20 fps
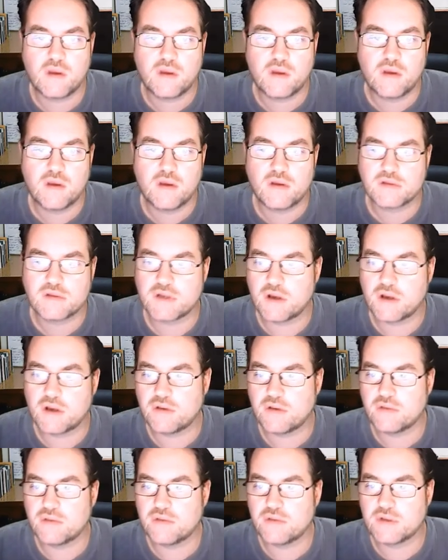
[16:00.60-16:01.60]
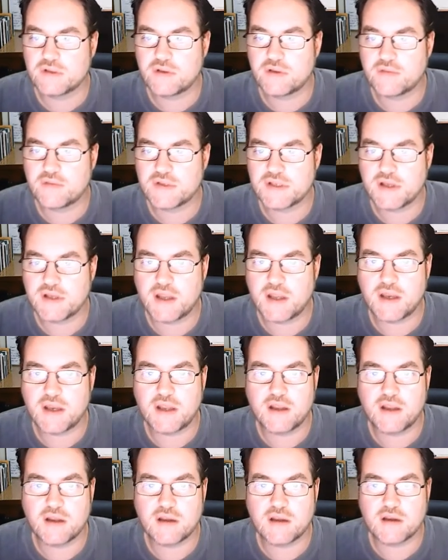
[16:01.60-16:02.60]
So it's obviously
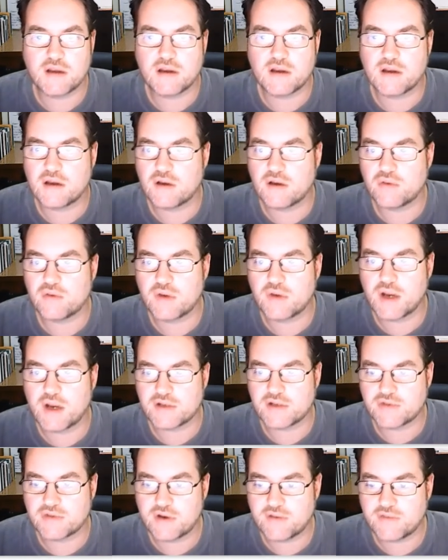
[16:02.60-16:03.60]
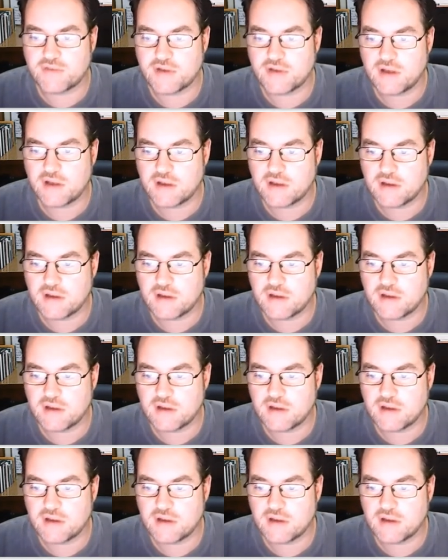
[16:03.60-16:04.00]
getting organic traffic.